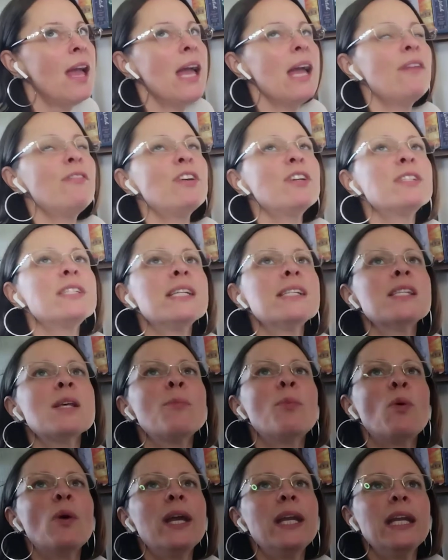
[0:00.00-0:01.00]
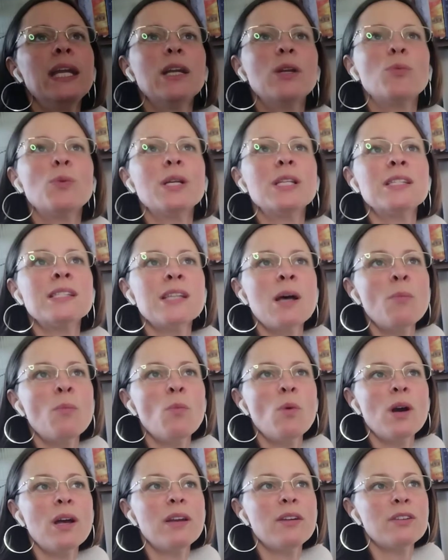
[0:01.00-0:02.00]
if you're disappointed with
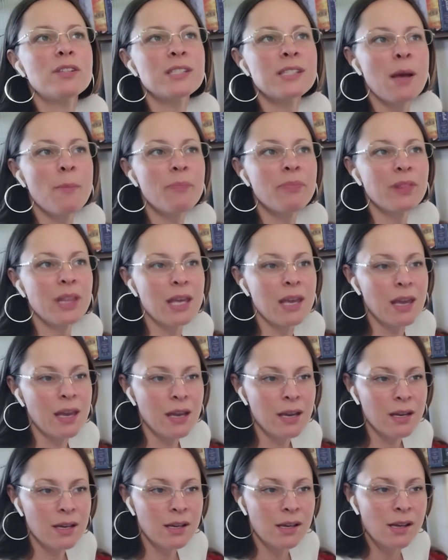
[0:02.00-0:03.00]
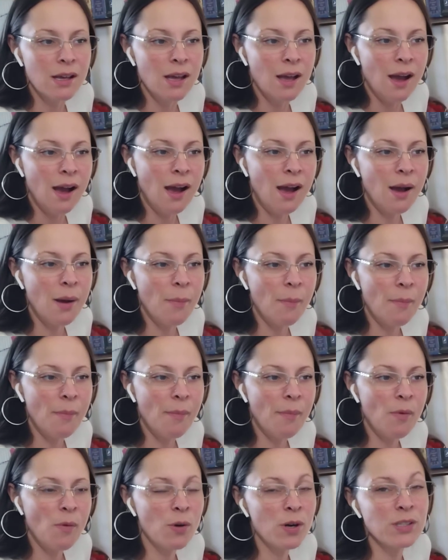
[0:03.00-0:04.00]
someone or something,
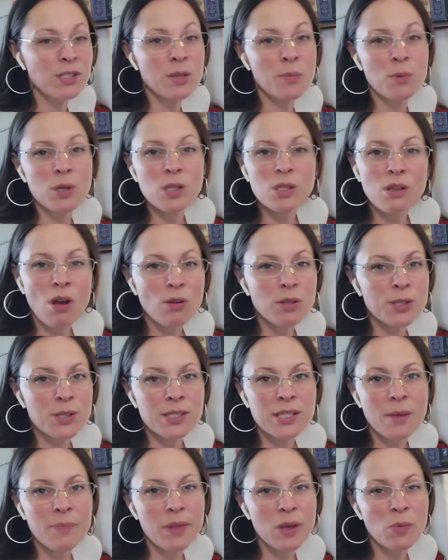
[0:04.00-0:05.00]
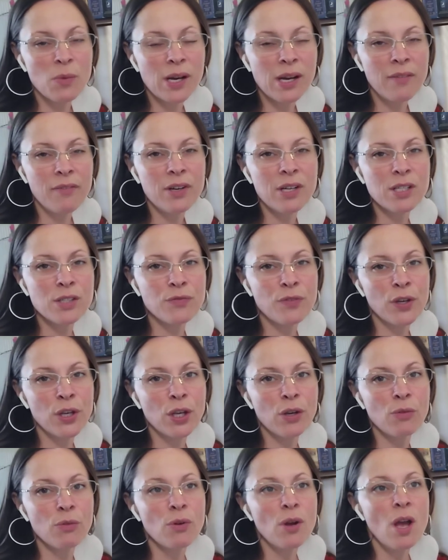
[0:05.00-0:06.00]
or some results or something, whatever it is for
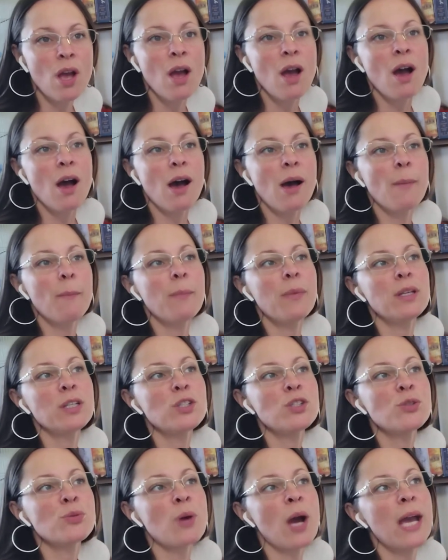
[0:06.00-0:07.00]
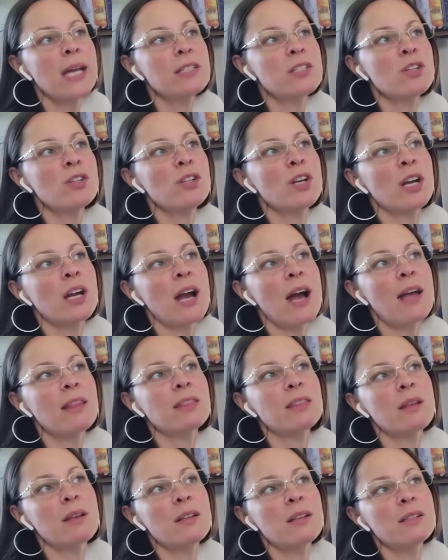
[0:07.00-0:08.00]
you, try to look
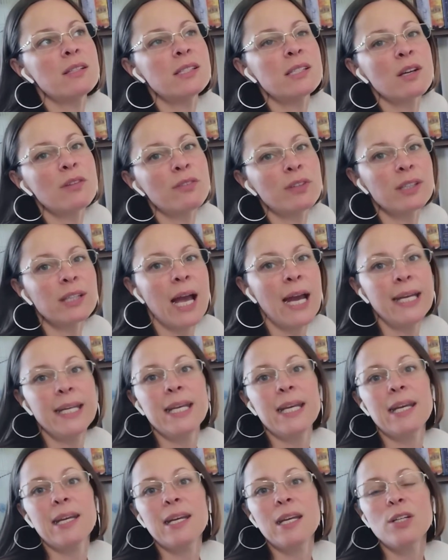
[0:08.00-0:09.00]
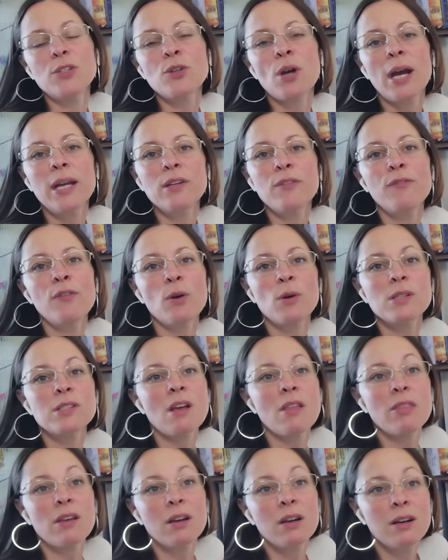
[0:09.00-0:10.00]
at the silver lining in it. Try to focus
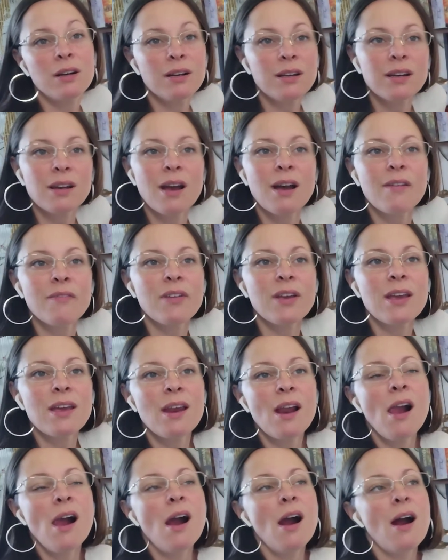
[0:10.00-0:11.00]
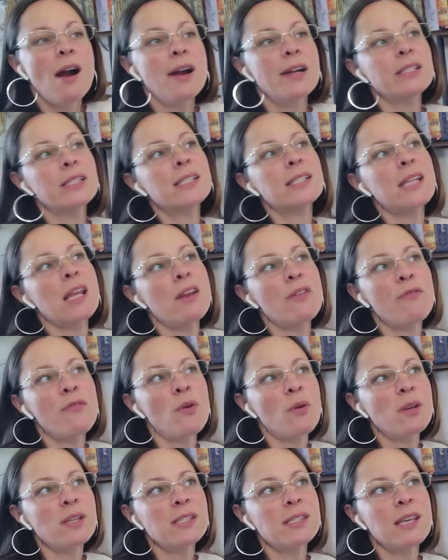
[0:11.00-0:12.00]
on the good of it instead of
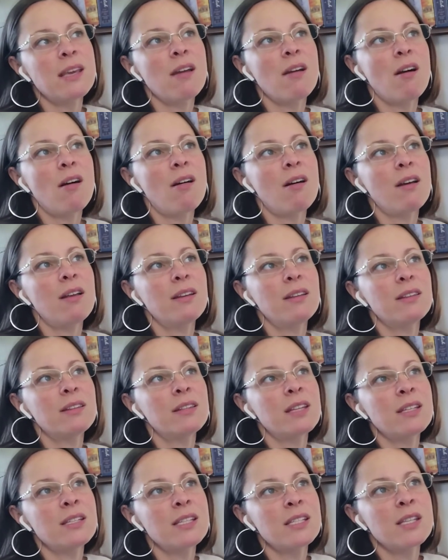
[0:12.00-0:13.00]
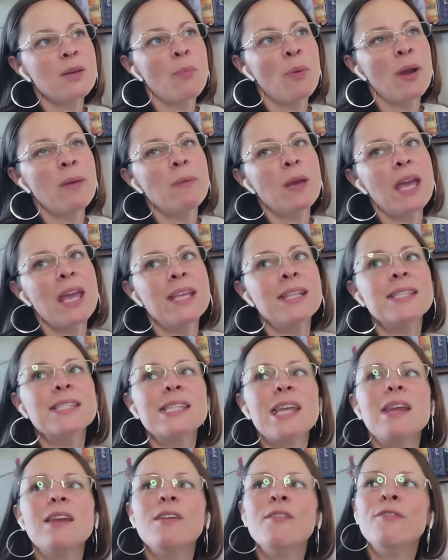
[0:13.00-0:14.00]
focusing on the disappointment.
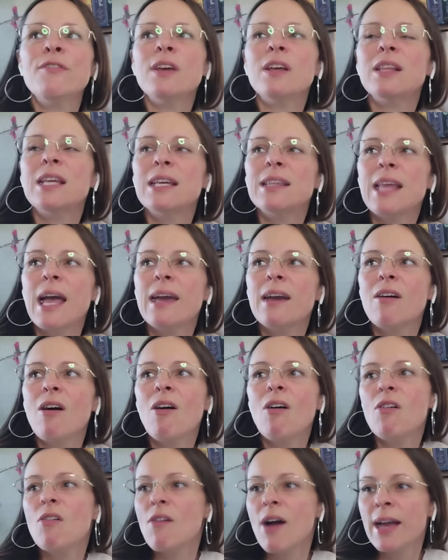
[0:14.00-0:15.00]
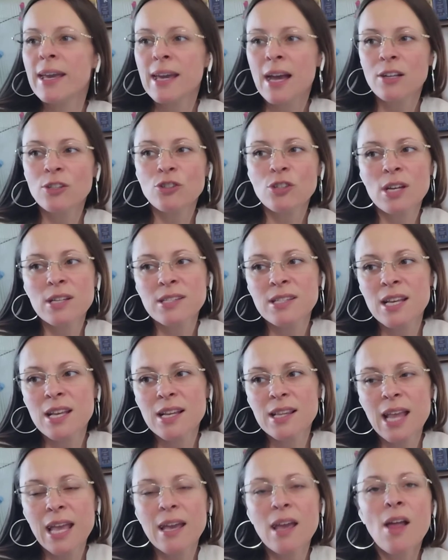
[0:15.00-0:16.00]
Instead of feeling like, oh, I can't trust
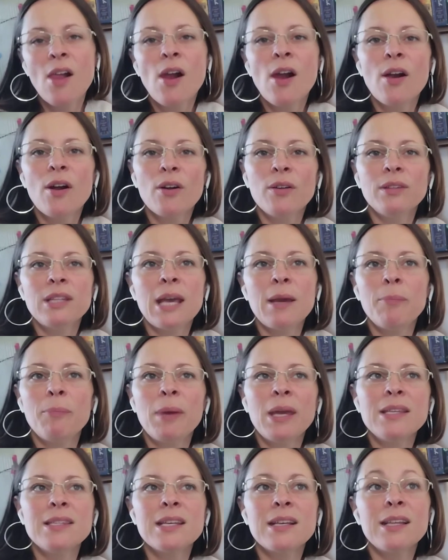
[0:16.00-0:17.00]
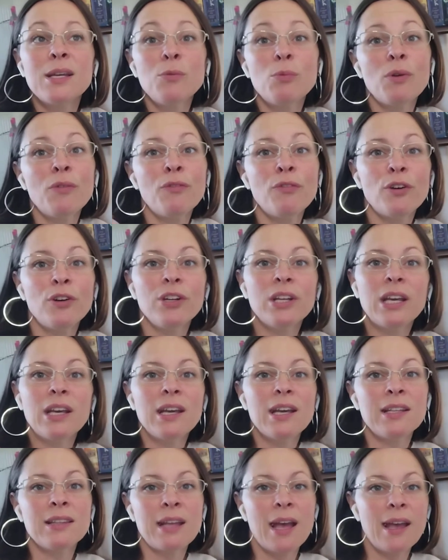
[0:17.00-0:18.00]
it, like basically reverting
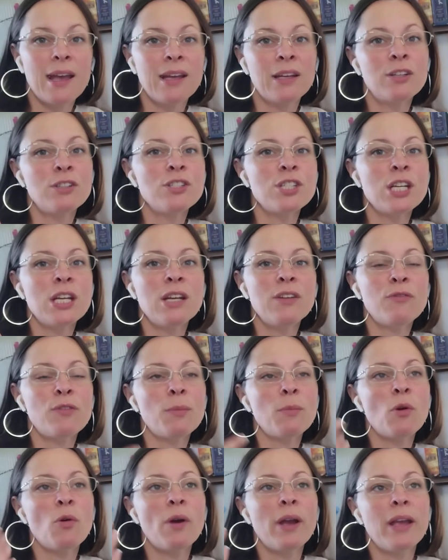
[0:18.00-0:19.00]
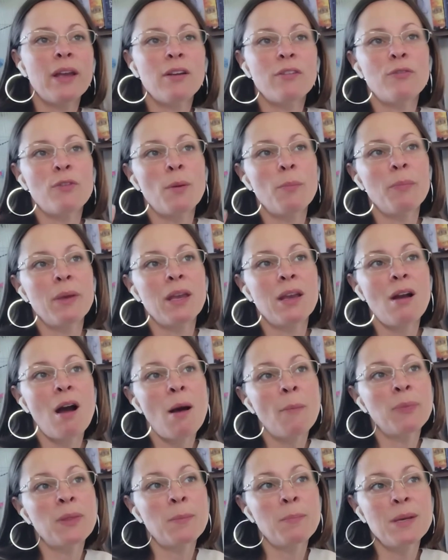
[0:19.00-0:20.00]
in that energy from going from being
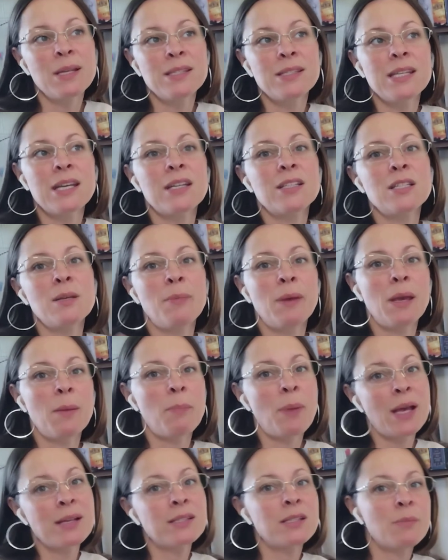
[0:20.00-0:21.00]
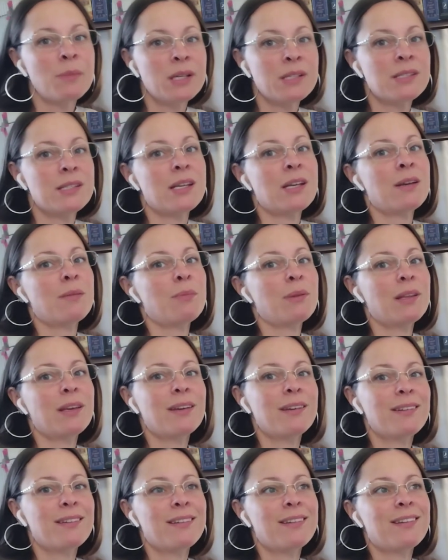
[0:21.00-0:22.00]
optimistic to being pessimistic and be
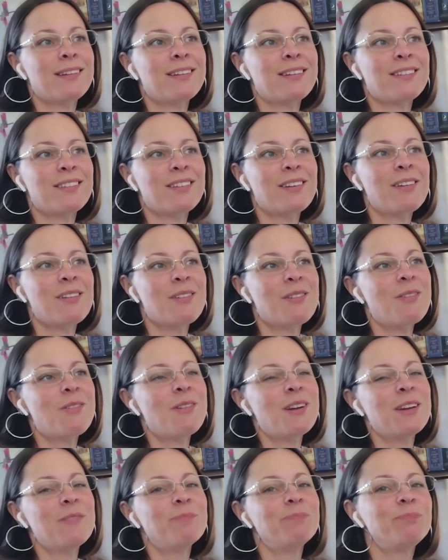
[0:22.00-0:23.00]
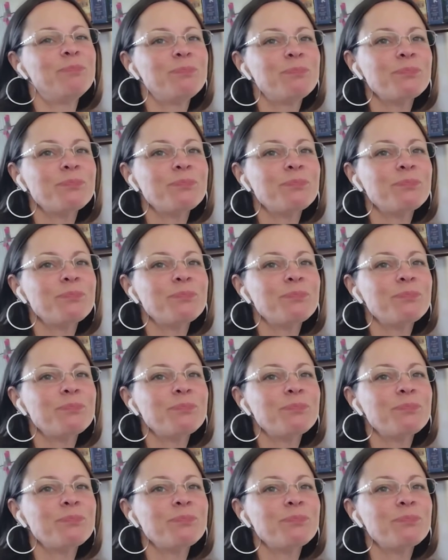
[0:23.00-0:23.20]
like, I don't know, and